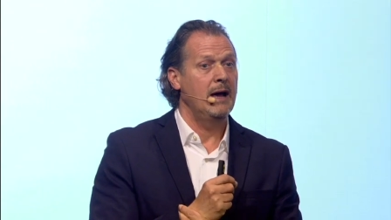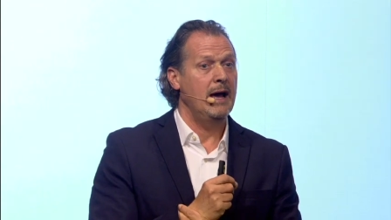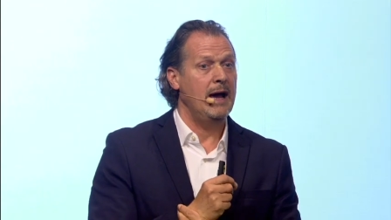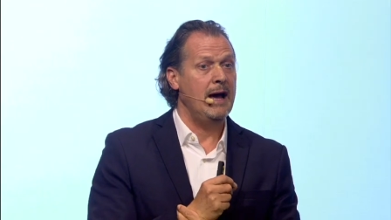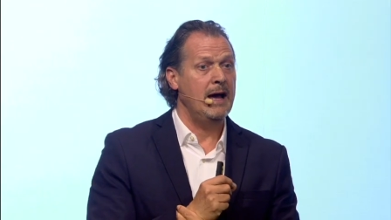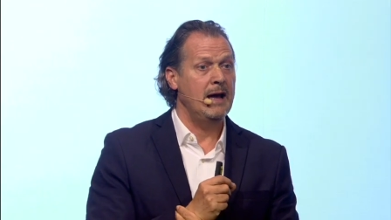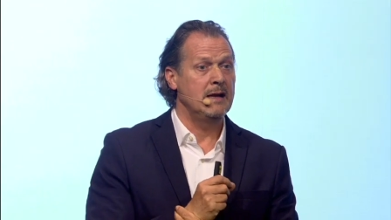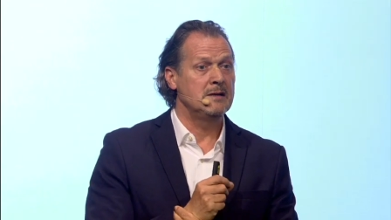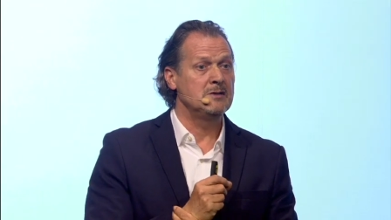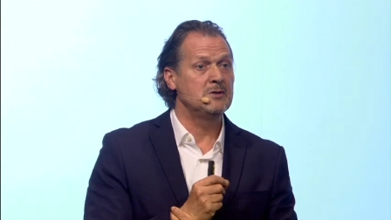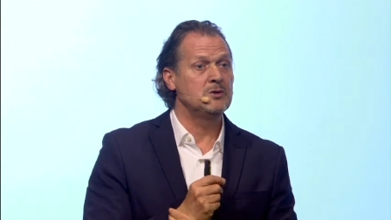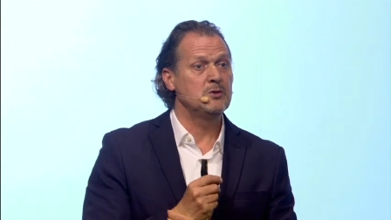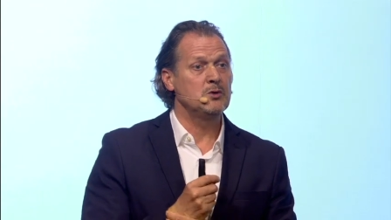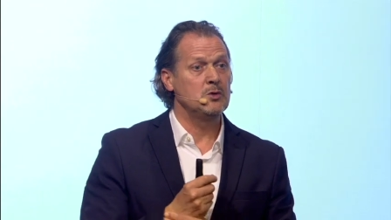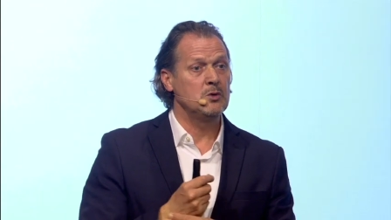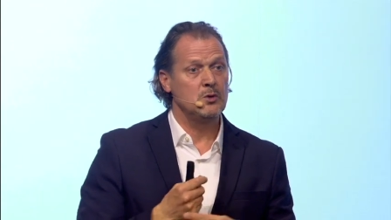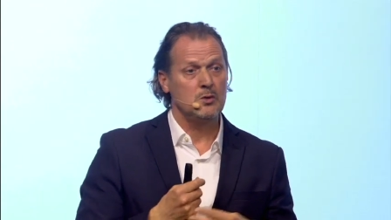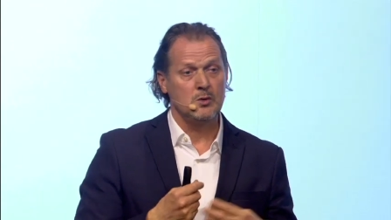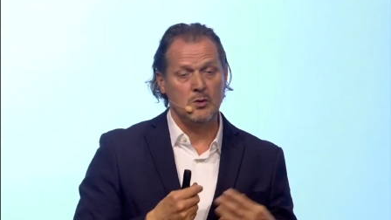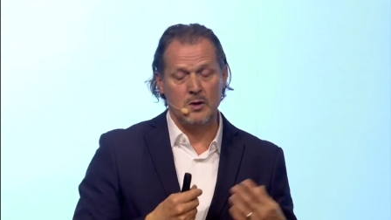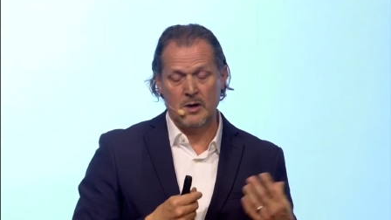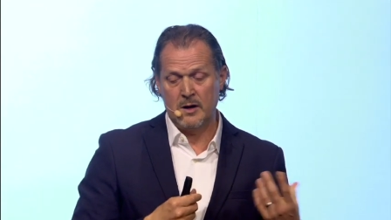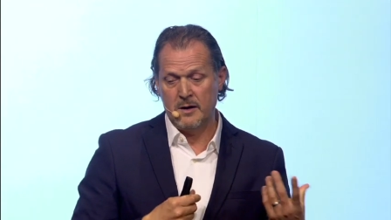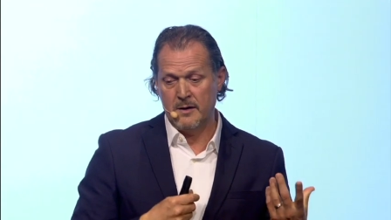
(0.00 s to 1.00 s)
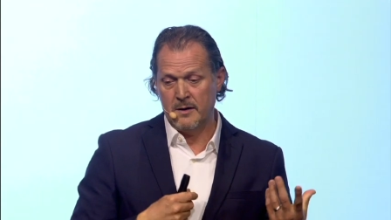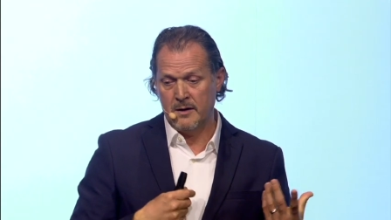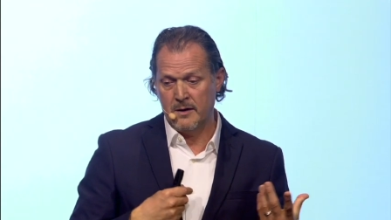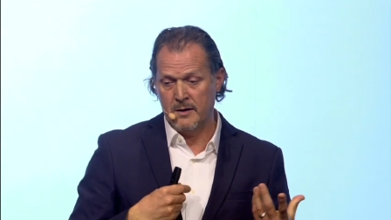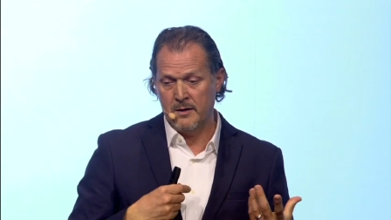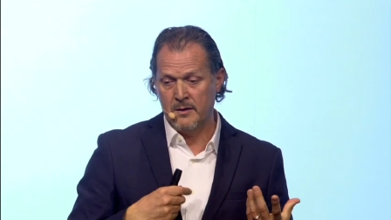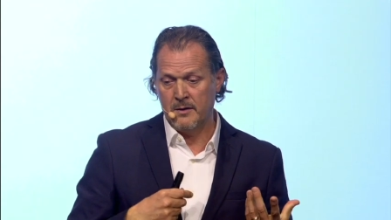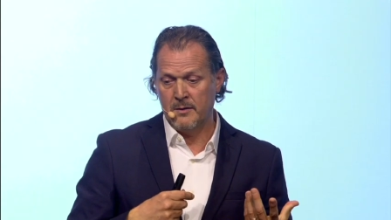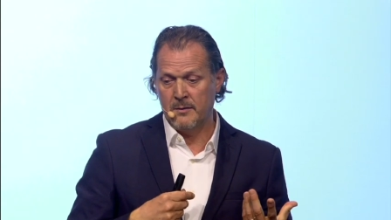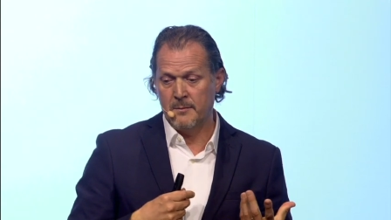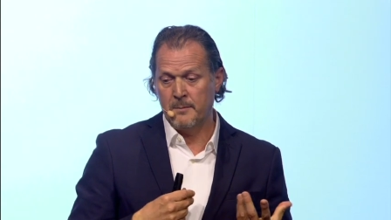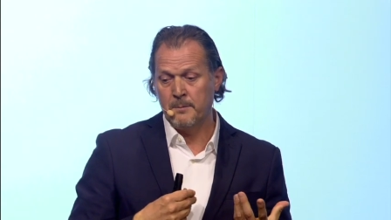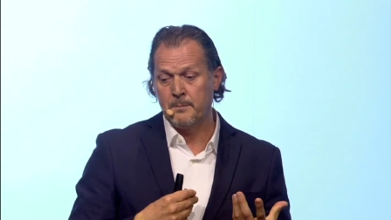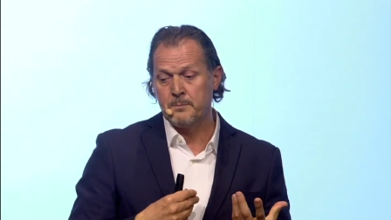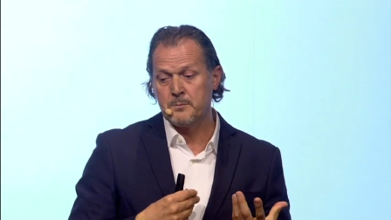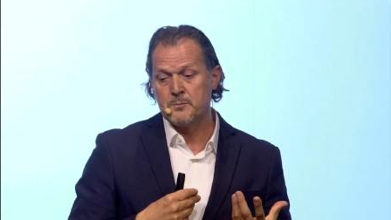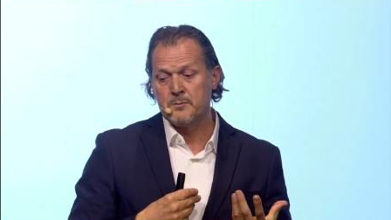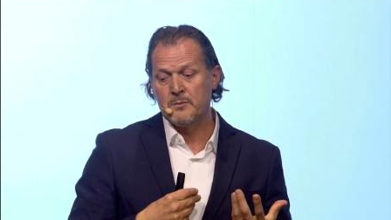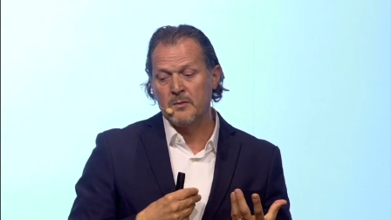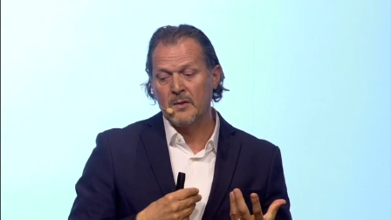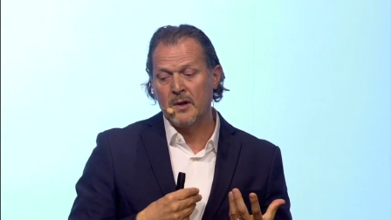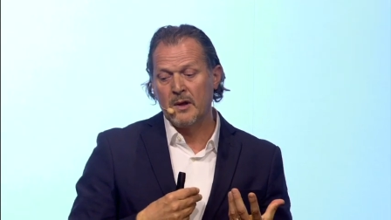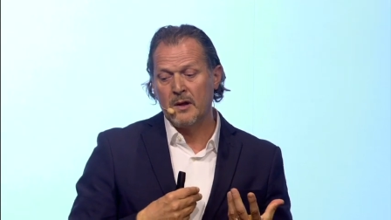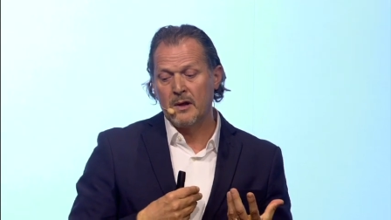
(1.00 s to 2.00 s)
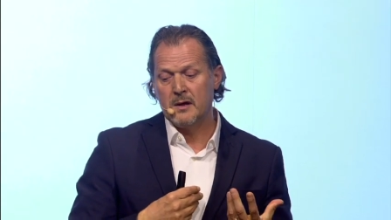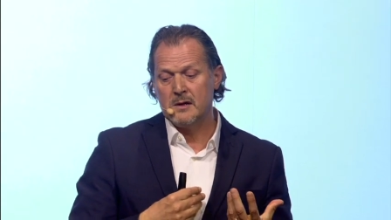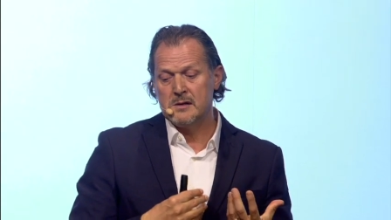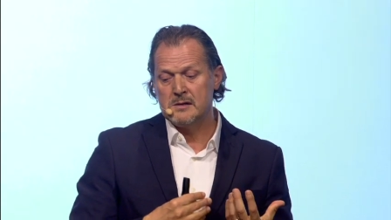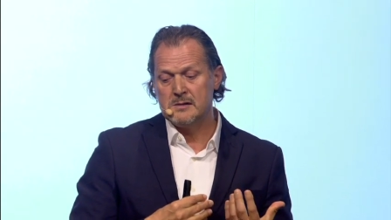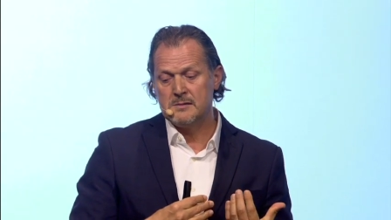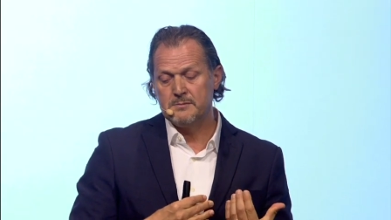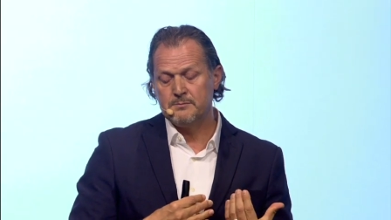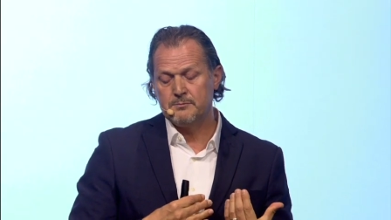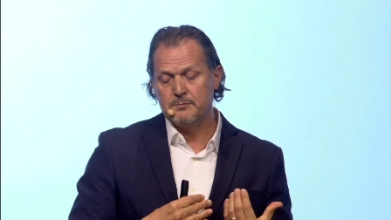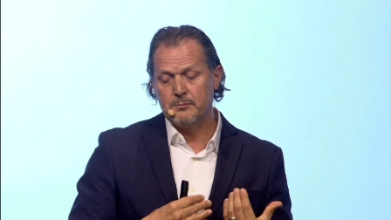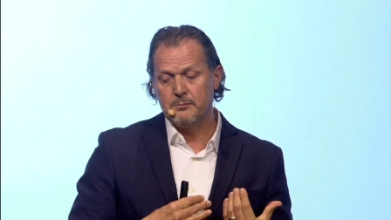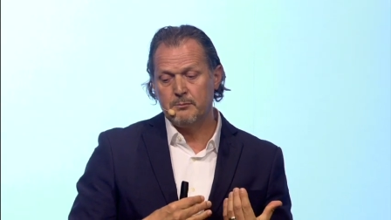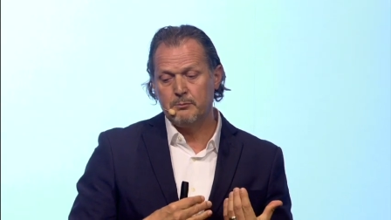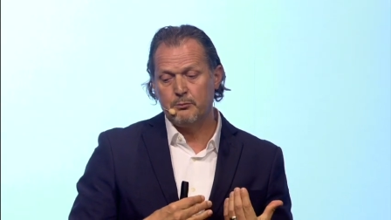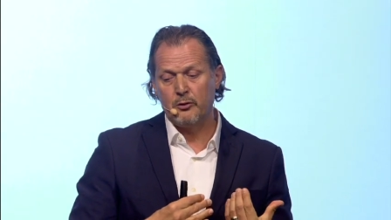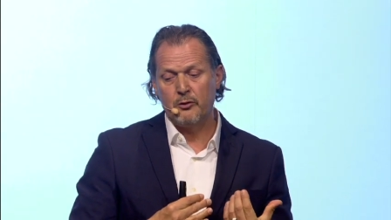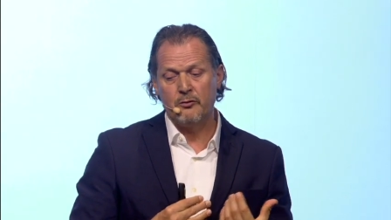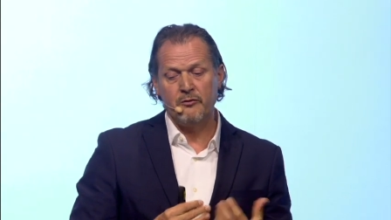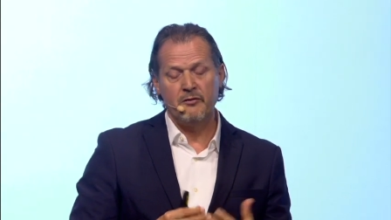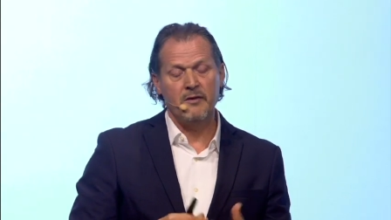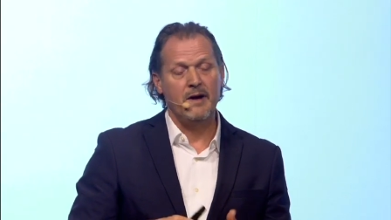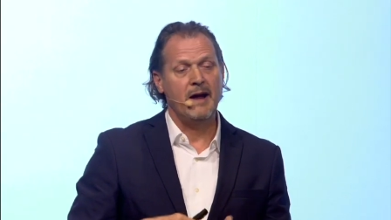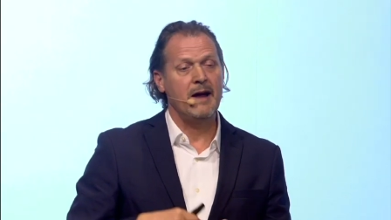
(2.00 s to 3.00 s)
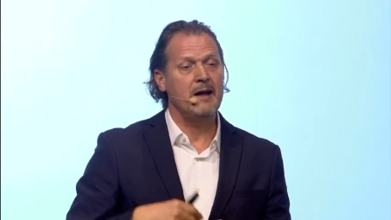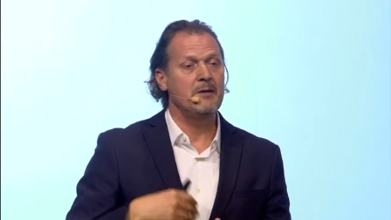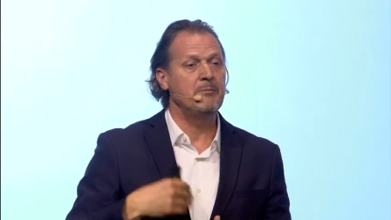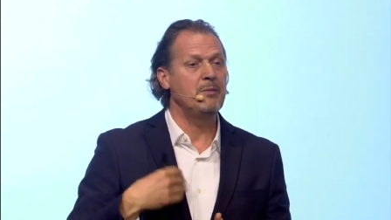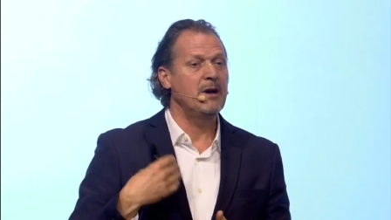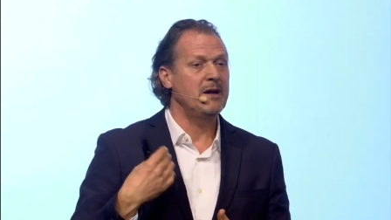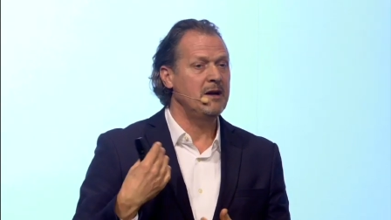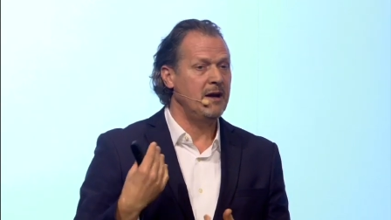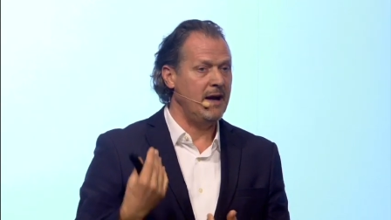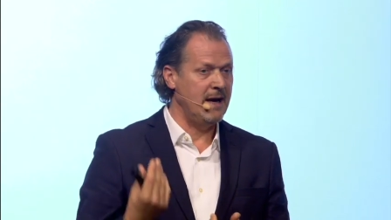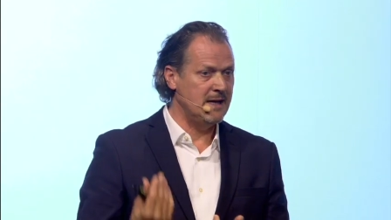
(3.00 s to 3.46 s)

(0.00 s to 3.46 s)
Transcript: and to um, provide better